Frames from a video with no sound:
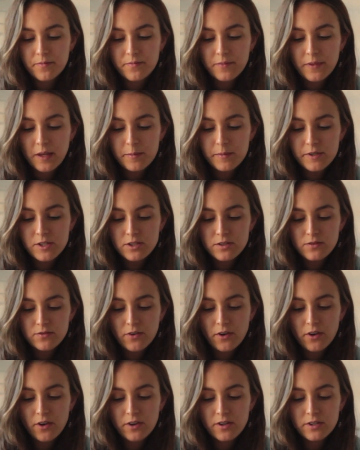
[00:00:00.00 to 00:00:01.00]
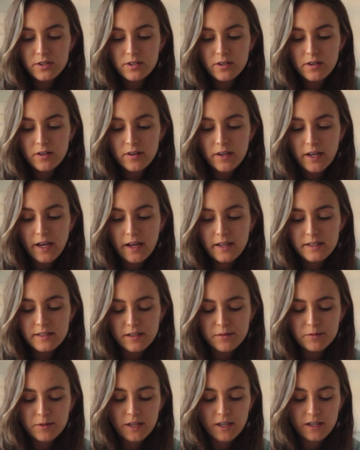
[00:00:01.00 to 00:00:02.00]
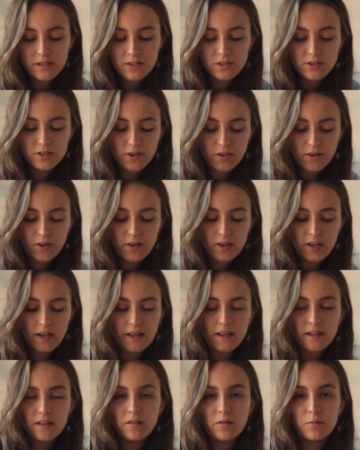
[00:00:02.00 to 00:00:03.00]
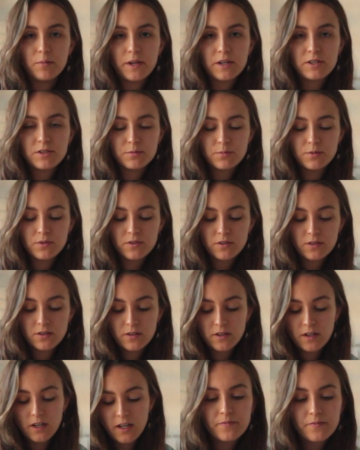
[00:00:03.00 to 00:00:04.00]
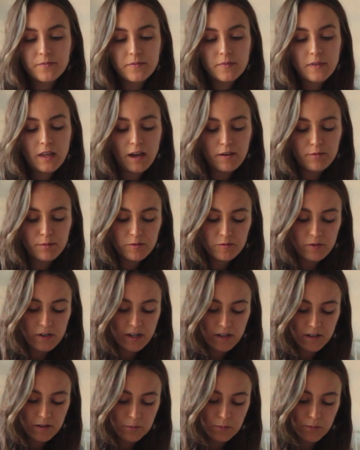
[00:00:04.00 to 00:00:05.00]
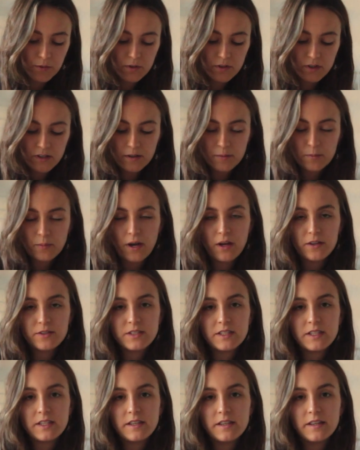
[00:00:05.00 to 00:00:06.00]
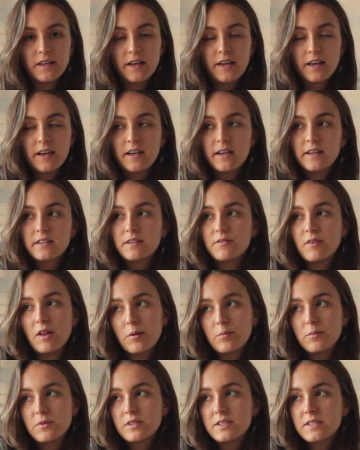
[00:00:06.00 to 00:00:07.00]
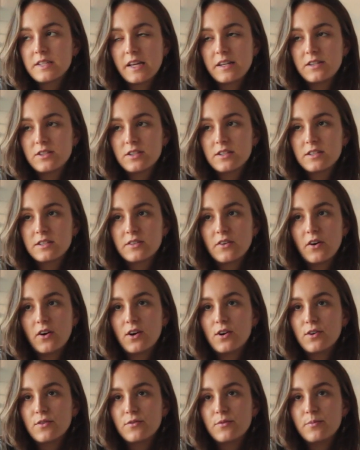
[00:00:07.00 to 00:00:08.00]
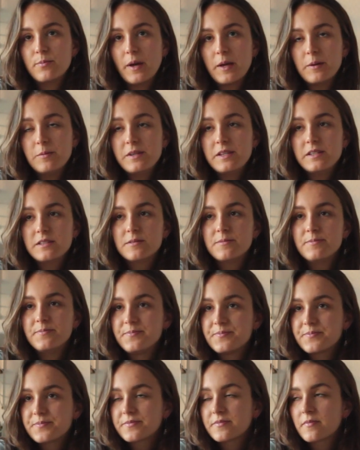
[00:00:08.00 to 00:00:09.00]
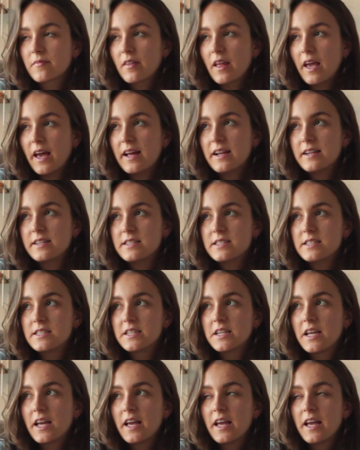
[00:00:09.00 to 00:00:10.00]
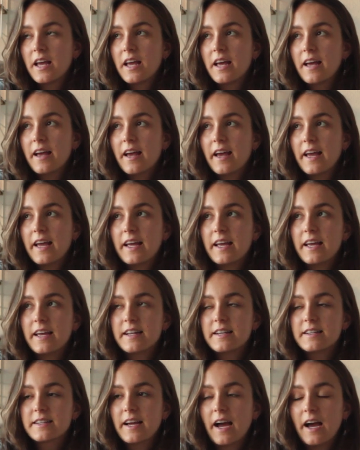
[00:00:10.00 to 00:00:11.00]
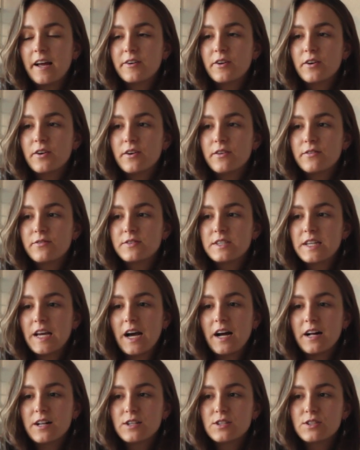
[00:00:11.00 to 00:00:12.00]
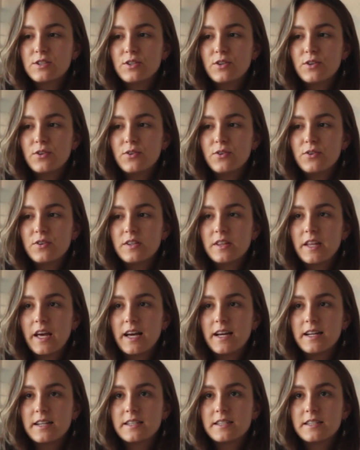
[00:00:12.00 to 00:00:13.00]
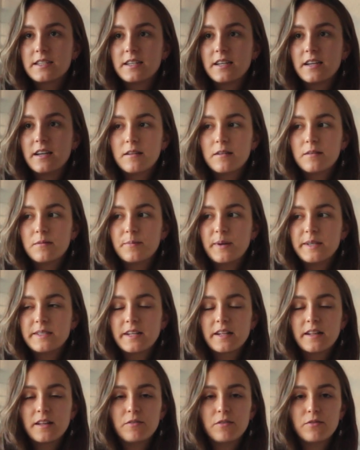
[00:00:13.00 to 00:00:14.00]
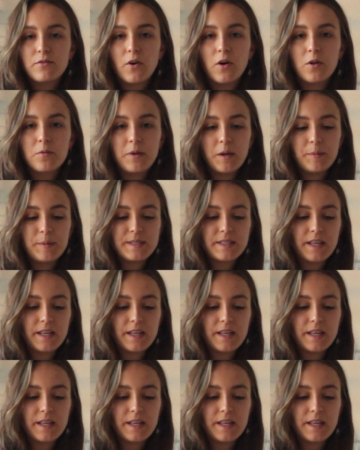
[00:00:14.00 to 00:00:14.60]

images for her to look at, and we can just show her like a little picture book. I've been reading a book about the development stages of babies, and it kind of tells you that basically with all babies